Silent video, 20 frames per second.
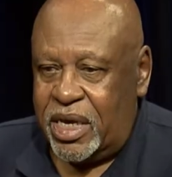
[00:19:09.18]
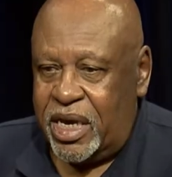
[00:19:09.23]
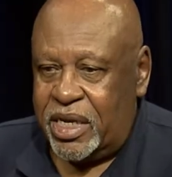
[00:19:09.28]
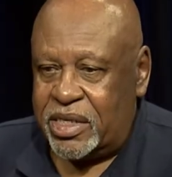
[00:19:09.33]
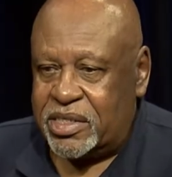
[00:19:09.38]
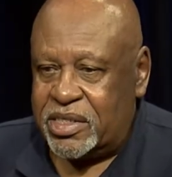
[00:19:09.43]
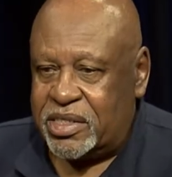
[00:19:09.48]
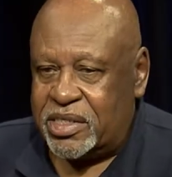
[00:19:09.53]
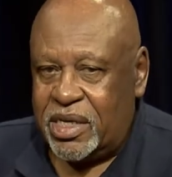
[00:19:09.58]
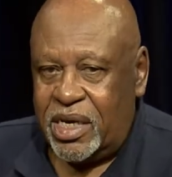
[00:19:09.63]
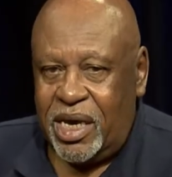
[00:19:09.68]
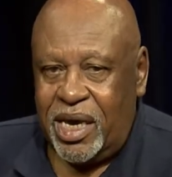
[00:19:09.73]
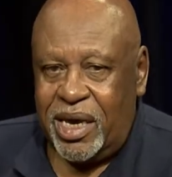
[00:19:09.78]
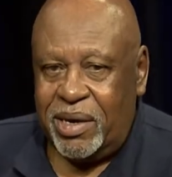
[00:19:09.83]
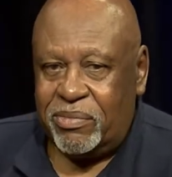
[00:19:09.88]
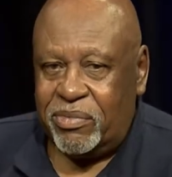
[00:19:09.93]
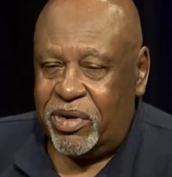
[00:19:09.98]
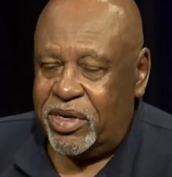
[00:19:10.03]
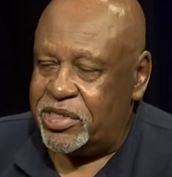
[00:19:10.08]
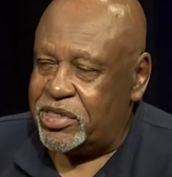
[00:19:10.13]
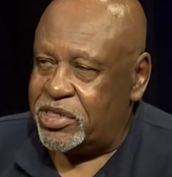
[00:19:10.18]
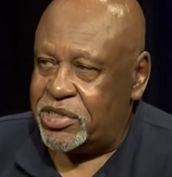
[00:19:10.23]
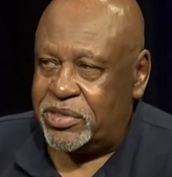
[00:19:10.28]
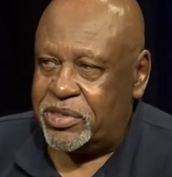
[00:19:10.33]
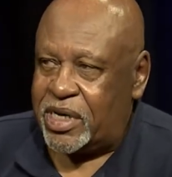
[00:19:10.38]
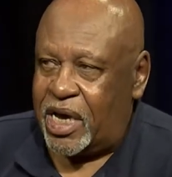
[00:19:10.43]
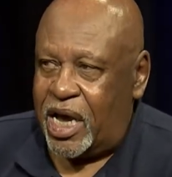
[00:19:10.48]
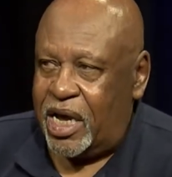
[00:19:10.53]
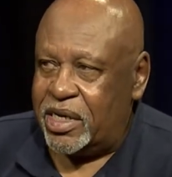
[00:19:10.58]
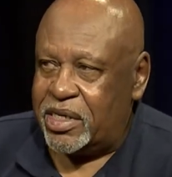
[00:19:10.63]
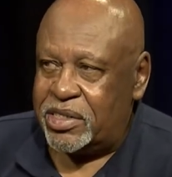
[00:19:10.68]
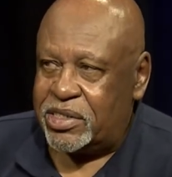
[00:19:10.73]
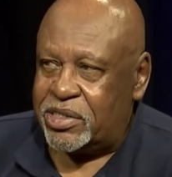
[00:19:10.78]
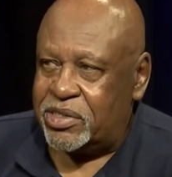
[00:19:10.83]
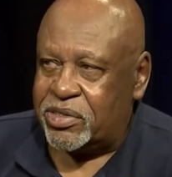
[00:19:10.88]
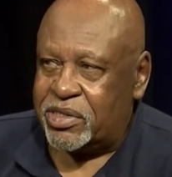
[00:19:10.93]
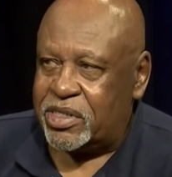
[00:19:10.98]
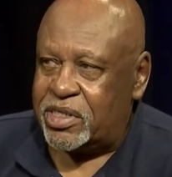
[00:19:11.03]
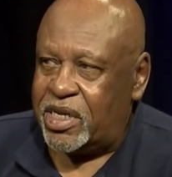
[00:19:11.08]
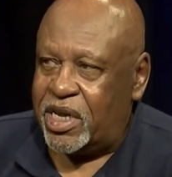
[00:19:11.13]
at the time, once you got it,
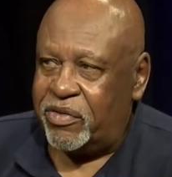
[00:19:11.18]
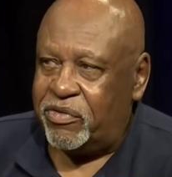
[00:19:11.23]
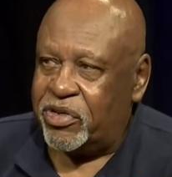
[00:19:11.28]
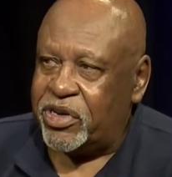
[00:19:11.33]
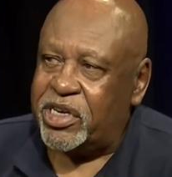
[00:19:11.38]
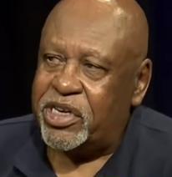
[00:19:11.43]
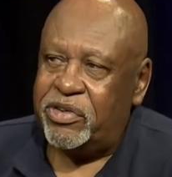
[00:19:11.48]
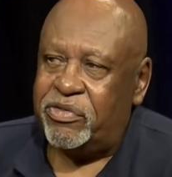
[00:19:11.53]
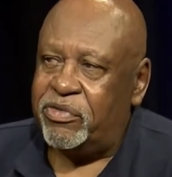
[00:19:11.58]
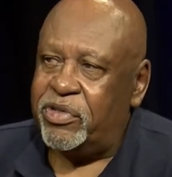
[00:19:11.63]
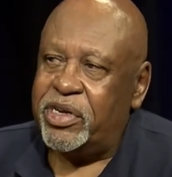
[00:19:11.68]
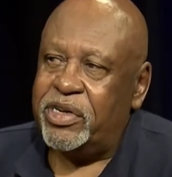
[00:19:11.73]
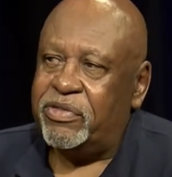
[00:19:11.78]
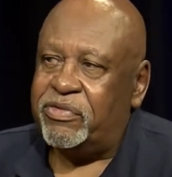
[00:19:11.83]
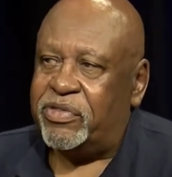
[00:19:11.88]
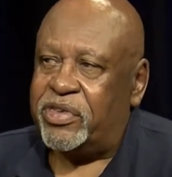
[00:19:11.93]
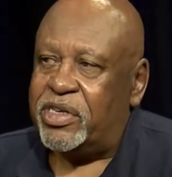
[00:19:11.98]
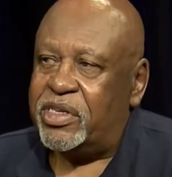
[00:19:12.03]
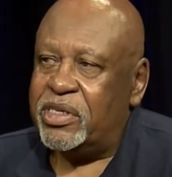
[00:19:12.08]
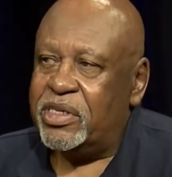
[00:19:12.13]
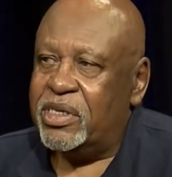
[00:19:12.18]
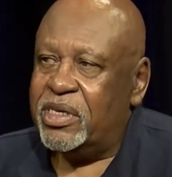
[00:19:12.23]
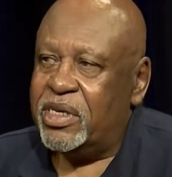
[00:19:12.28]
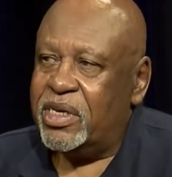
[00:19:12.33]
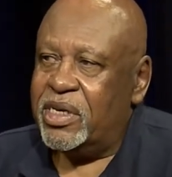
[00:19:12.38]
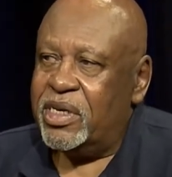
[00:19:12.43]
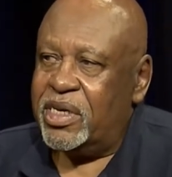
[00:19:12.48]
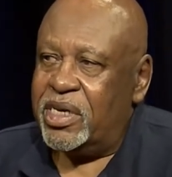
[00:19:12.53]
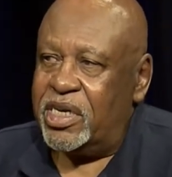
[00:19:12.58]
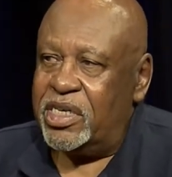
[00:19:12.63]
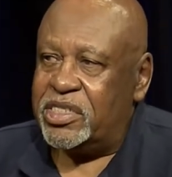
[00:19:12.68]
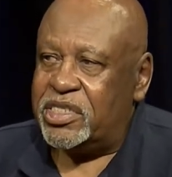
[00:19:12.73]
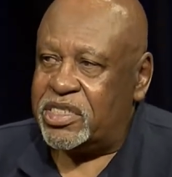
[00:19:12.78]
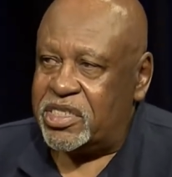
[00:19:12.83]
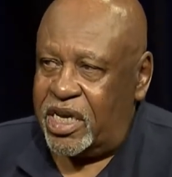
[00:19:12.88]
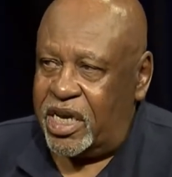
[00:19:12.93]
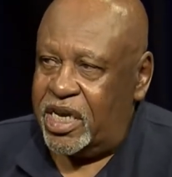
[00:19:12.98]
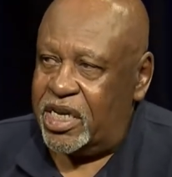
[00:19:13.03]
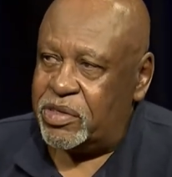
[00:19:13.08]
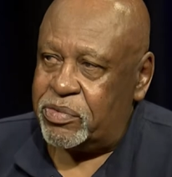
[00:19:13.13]
you could never get rid of it. It
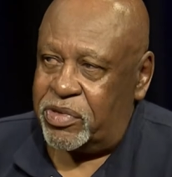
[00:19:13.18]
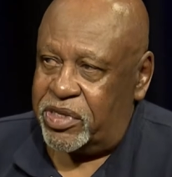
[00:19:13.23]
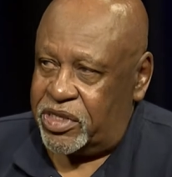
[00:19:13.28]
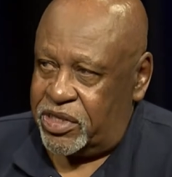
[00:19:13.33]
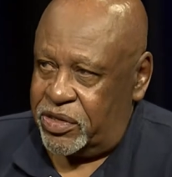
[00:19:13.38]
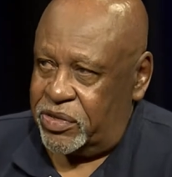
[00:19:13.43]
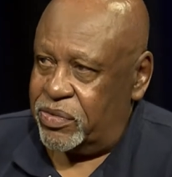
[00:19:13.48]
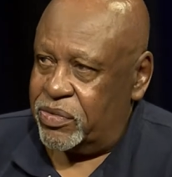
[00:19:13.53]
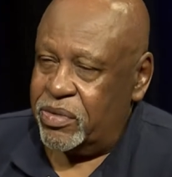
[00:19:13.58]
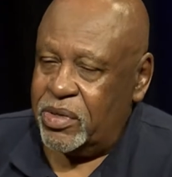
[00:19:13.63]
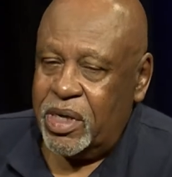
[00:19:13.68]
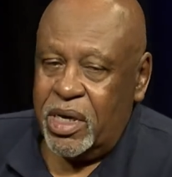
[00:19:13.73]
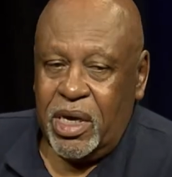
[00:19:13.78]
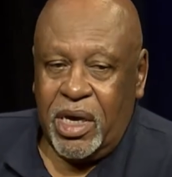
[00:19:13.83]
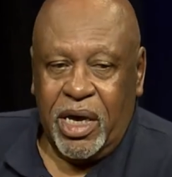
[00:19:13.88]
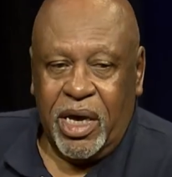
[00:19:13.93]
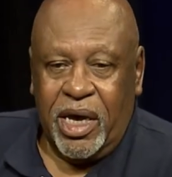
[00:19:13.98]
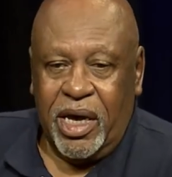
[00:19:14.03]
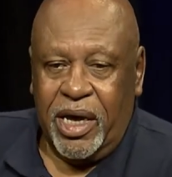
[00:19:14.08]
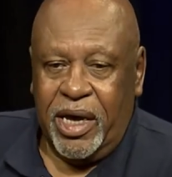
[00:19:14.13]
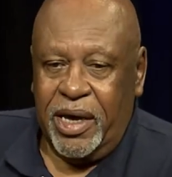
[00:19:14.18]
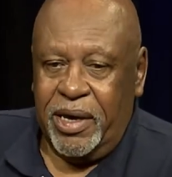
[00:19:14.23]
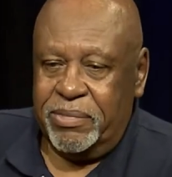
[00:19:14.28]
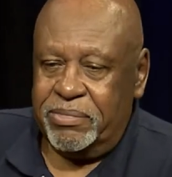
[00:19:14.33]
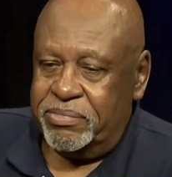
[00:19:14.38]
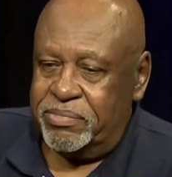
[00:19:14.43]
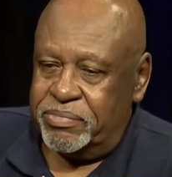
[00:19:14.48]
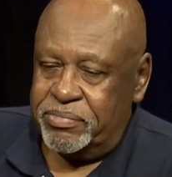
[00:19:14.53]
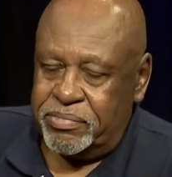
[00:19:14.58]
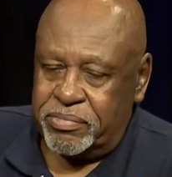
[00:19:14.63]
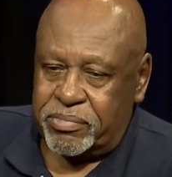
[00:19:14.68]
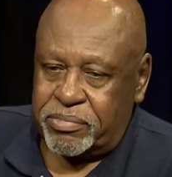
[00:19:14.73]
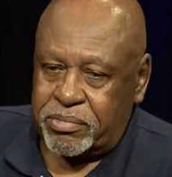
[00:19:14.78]
stayed with you, um,